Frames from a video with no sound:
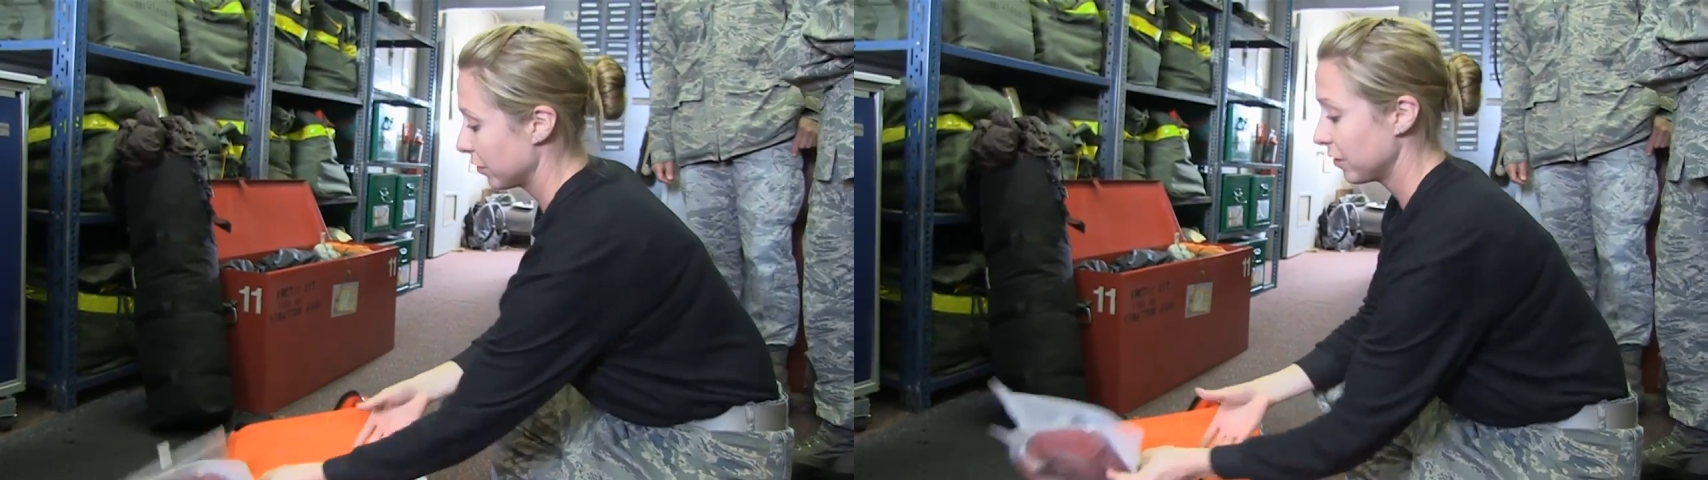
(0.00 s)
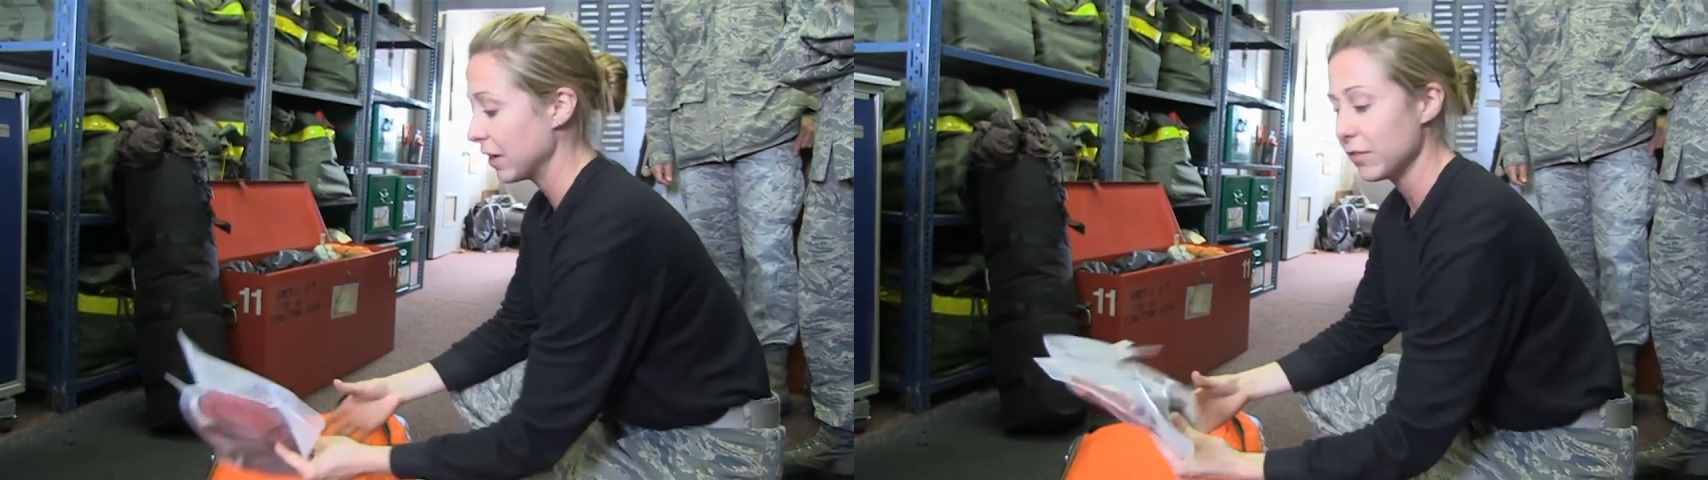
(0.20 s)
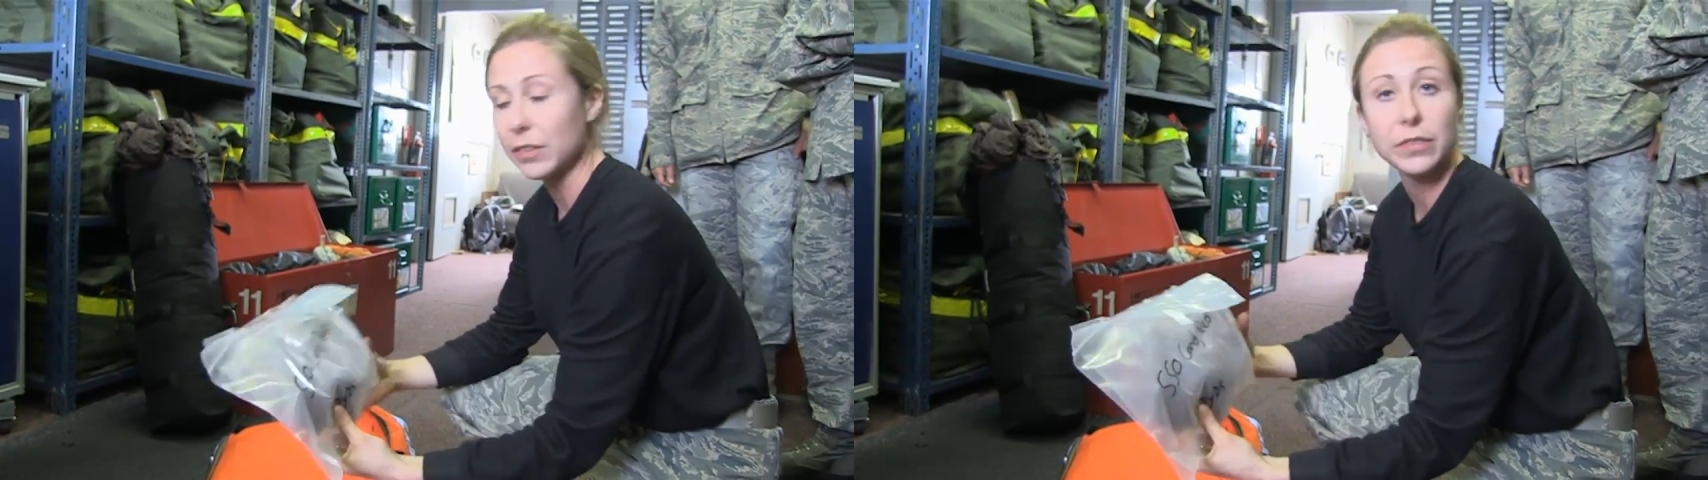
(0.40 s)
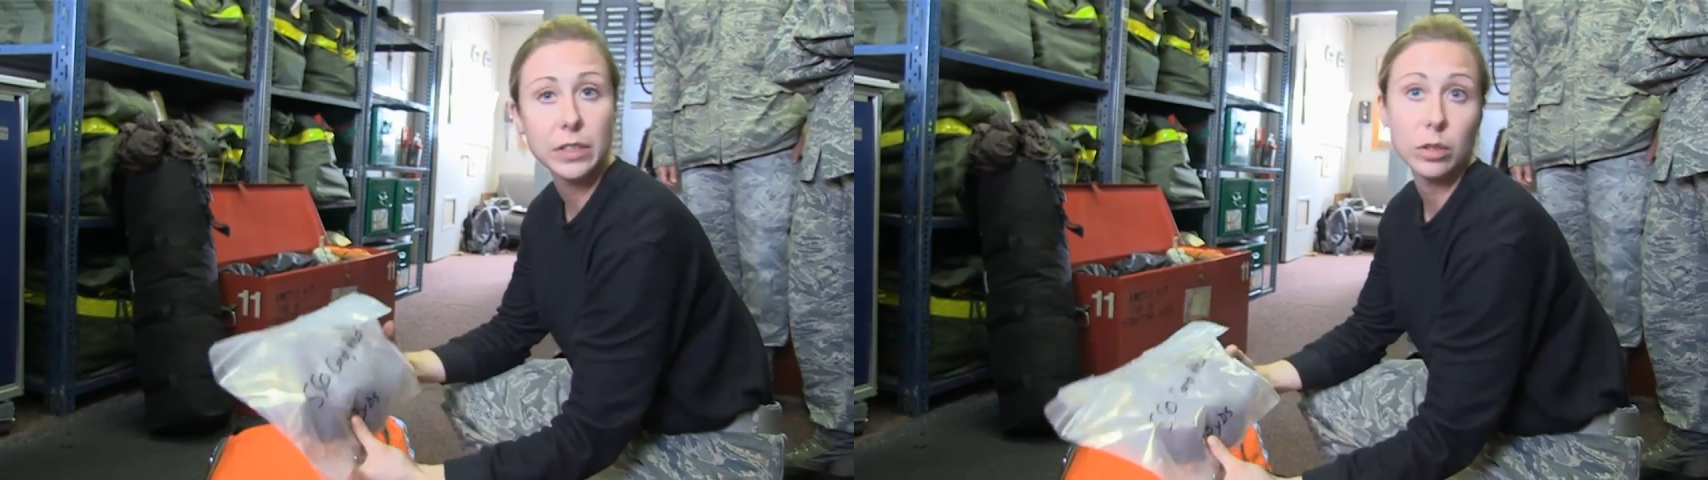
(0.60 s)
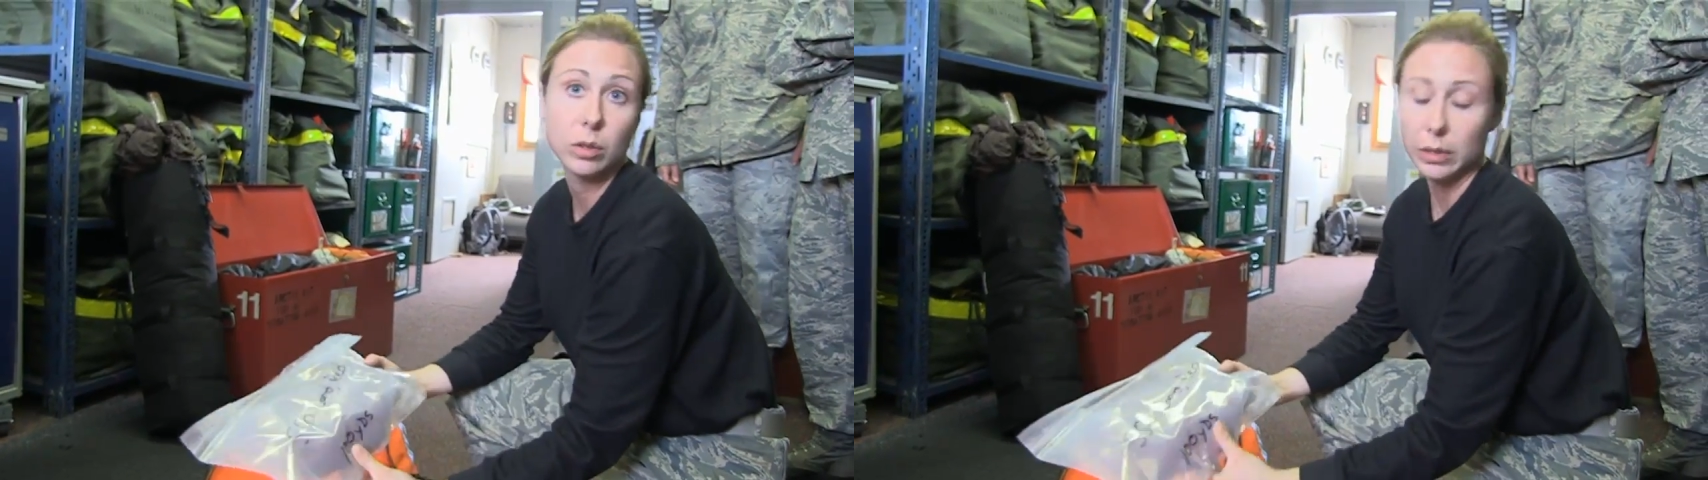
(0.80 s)

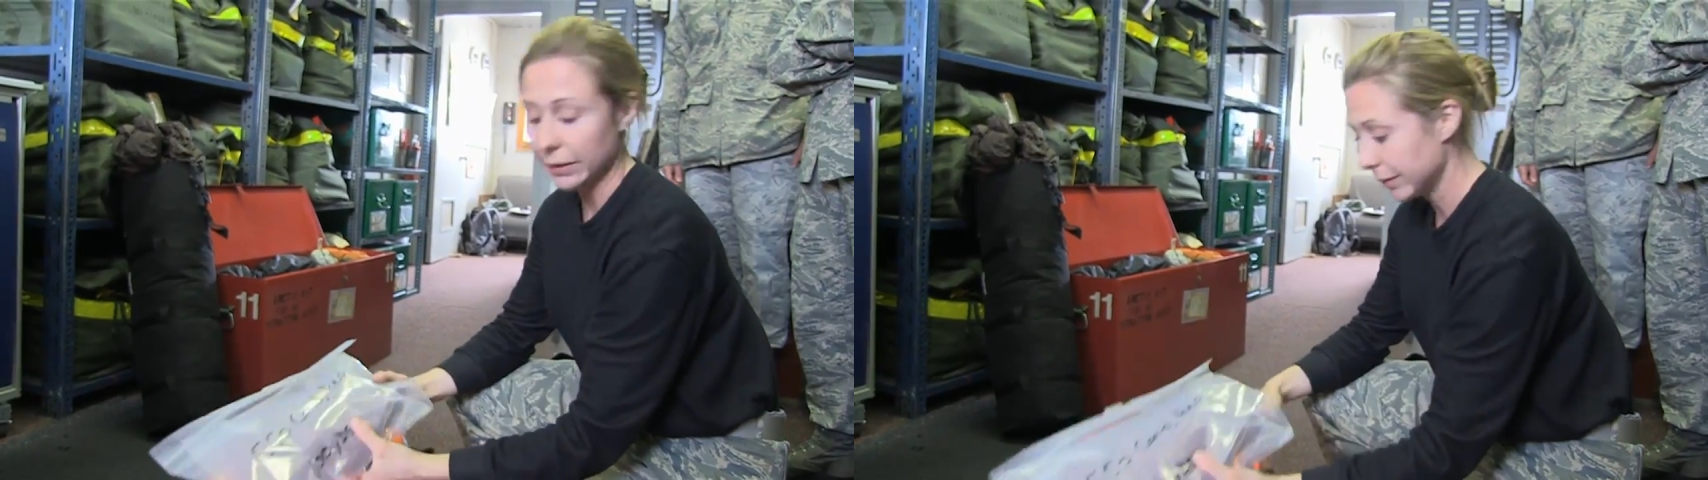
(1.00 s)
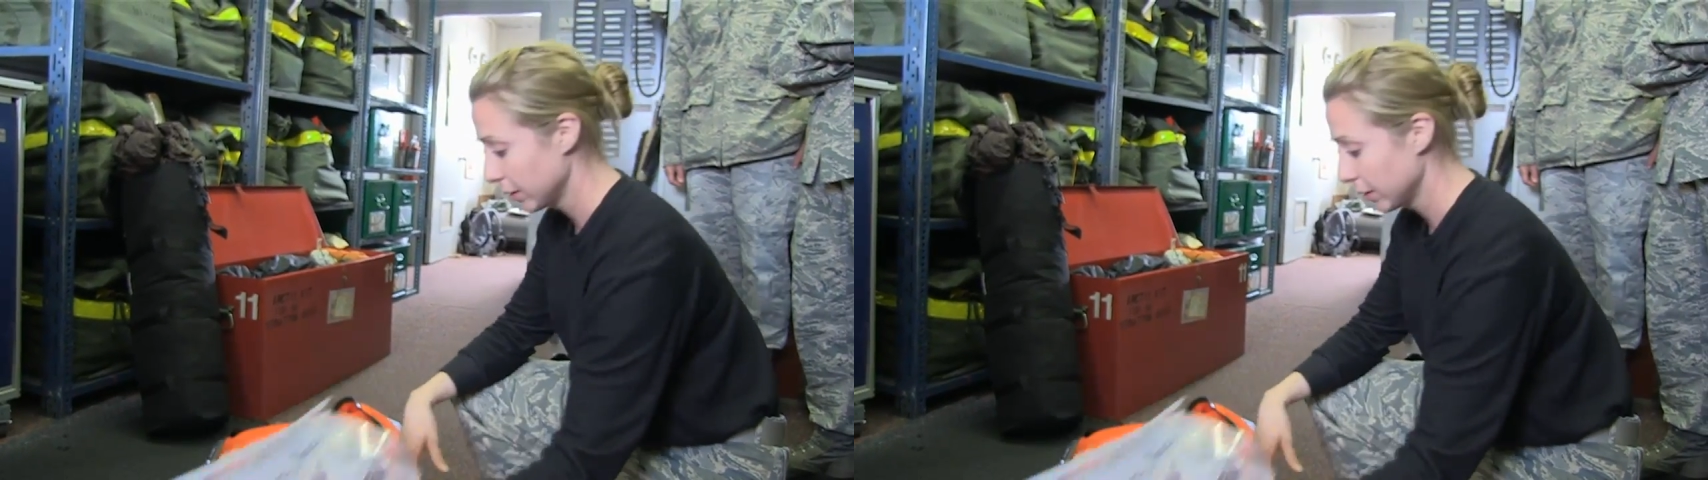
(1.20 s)
550 cord,